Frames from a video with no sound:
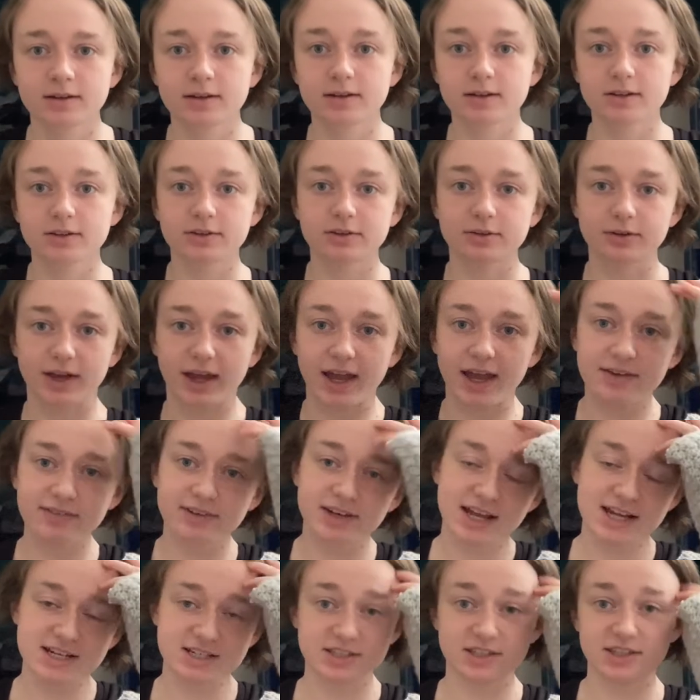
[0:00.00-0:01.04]
So I
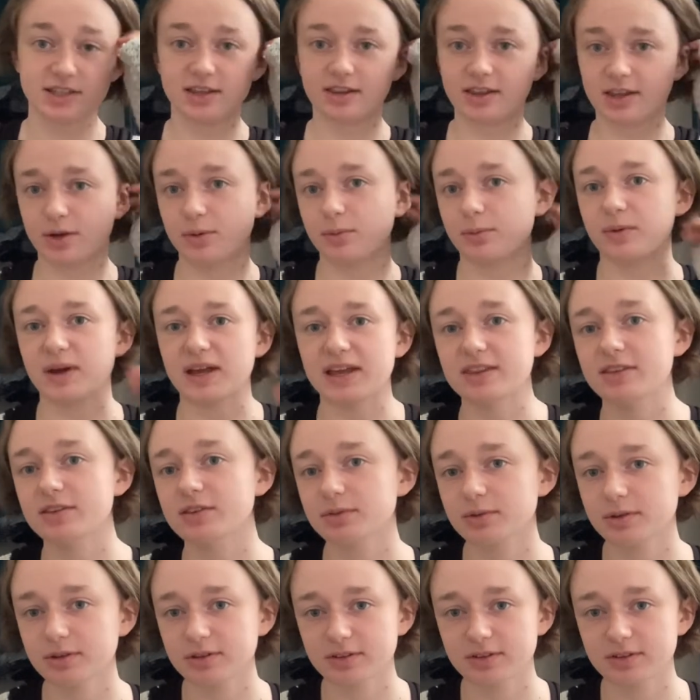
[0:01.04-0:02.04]
haven't actually like weighed the sweater